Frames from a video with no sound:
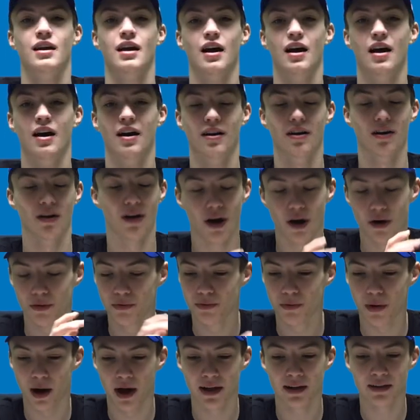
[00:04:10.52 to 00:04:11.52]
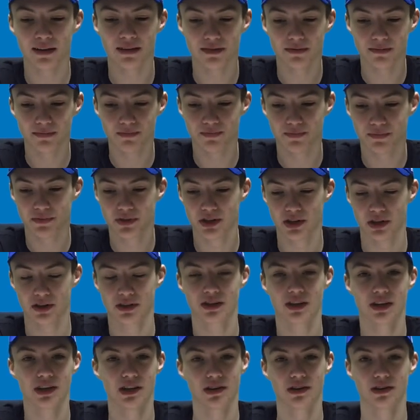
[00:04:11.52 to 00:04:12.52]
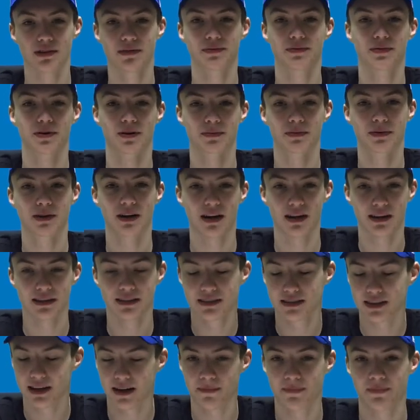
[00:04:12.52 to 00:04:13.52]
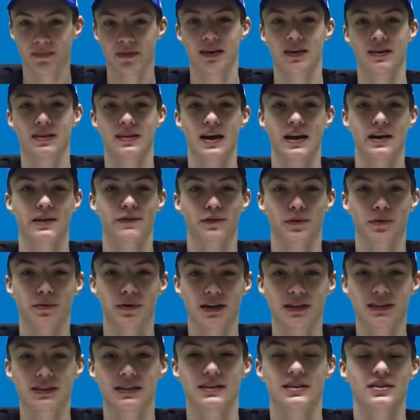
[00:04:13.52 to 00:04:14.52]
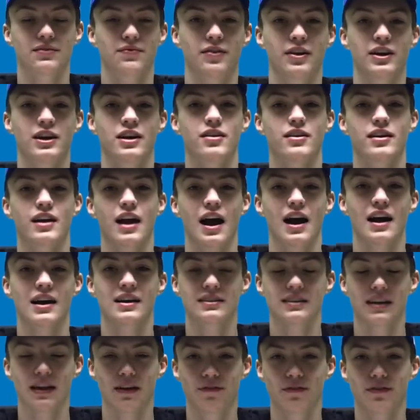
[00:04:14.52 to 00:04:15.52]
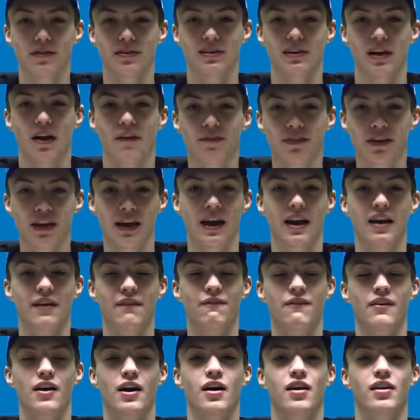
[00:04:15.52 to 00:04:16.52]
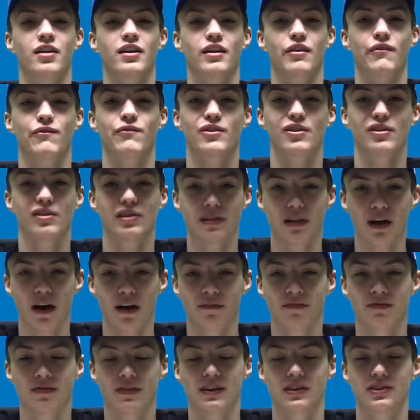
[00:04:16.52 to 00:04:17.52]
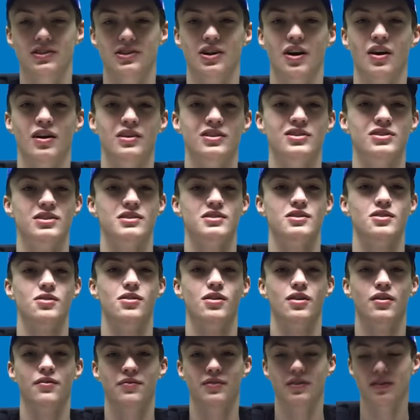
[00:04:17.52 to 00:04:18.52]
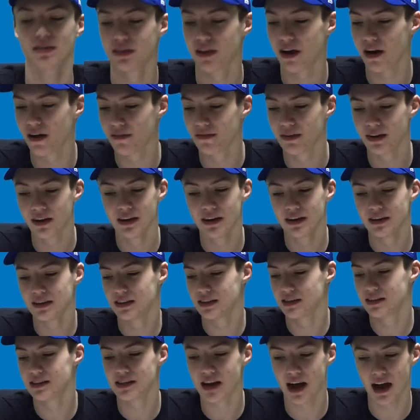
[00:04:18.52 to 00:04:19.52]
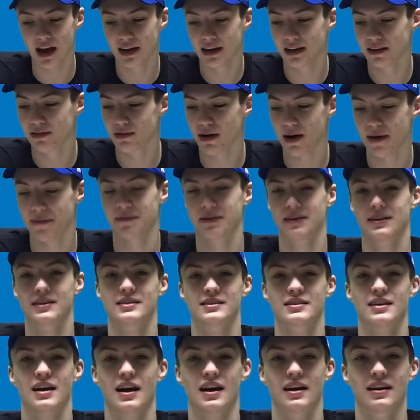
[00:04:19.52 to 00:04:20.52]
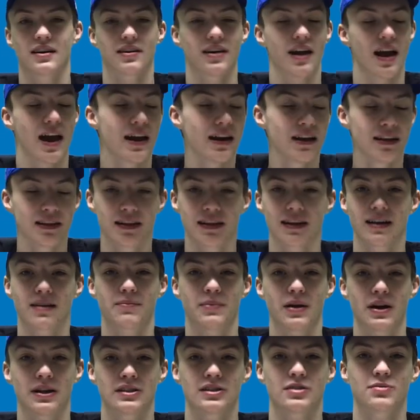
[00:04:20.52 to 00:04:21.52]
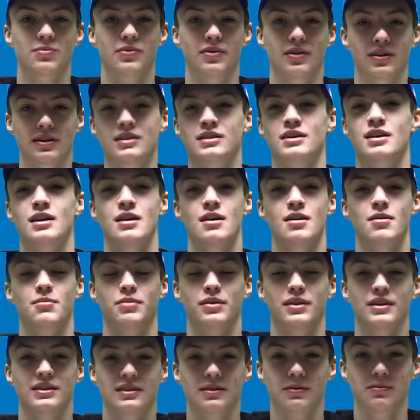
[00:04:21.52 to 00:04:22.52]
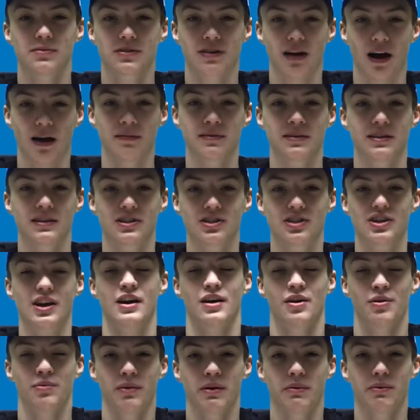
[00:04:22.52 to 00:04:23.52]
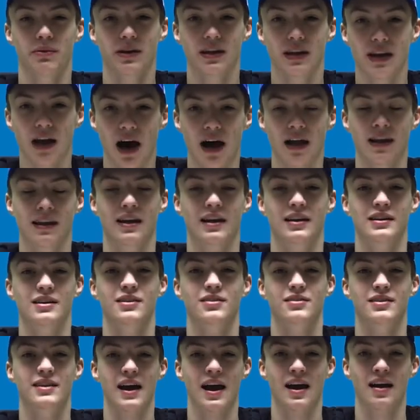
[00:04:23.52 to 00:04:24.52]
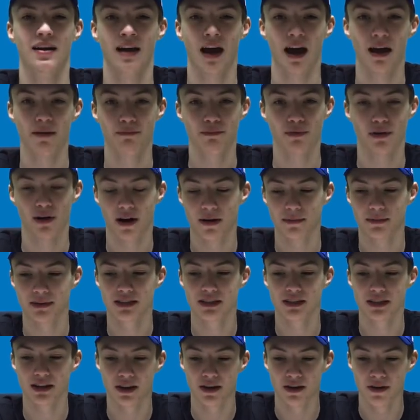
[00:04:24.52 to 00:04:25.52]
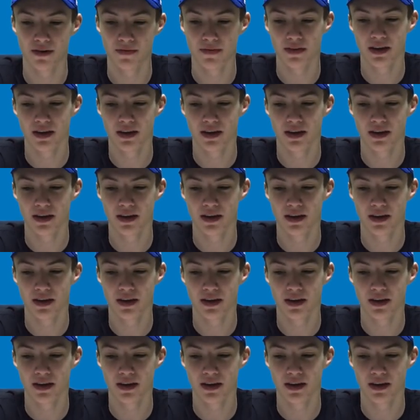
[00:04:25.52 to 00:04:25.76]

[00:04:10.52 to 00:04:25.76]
All-white jersey uniform concept. Thank you for watching this video, guys. If you love the NFL, if you love the Chargers, or if you love designing graphic design or anything about sports, please subscribe to this channel. We will not let you down, I promise you.